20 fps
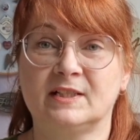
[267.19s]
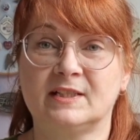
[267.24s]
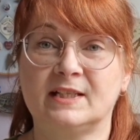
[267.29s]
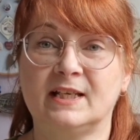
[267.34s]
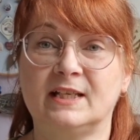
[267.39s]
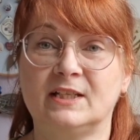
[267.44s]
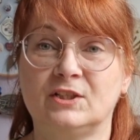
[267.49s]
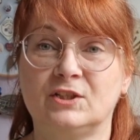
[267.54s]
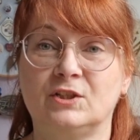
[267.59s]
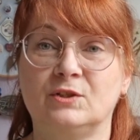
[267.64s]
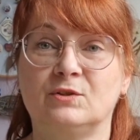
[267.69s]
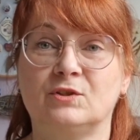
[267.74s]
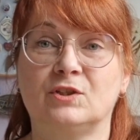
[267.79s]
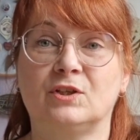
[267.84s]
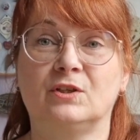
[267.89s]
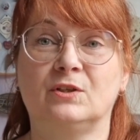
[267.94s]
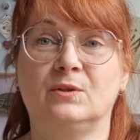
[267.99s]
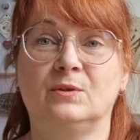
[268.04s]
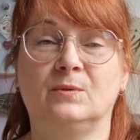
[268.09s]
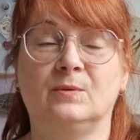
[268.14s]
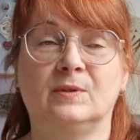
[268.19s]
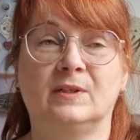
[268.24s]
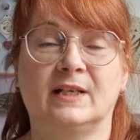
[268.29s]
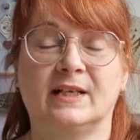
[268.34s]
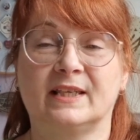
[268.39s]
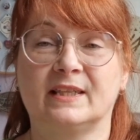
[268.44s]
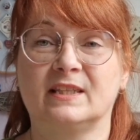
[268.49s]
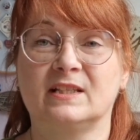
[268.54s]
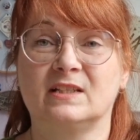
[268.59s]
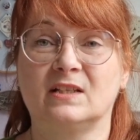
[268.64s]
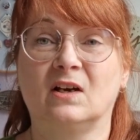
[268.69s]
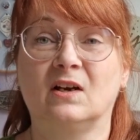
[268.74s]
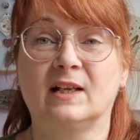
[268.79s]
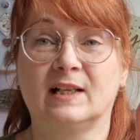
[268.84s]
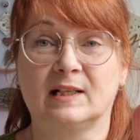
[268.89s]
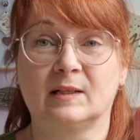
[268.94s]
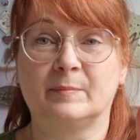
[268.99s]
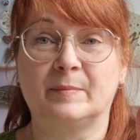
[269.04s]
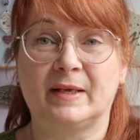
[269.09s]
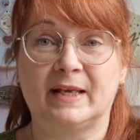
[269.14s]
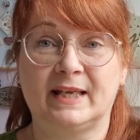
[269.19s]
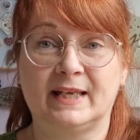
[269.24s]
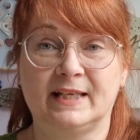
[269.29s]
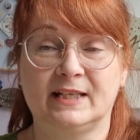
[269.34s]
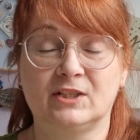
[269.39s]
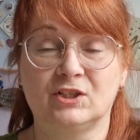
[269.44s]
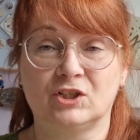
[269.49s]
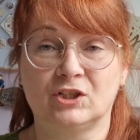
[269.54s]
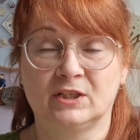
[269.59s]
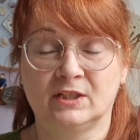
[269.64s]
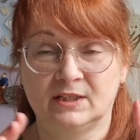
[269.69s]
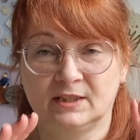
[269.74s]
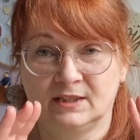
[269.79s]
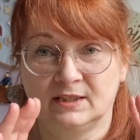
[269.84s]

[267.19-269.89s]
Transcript: it takes you to like the title page.